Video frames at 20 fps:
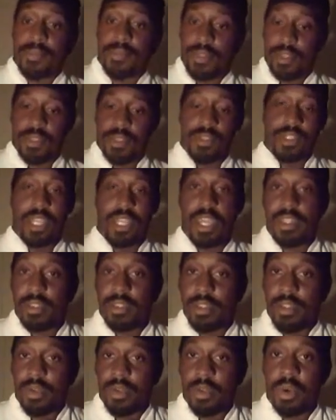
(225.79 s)
it's
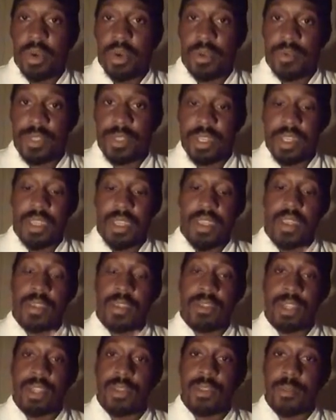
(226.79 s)
got carbs in it,
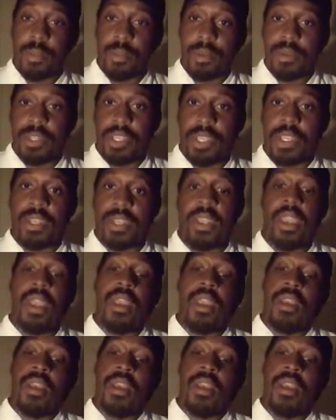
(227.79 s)
it's got the protein,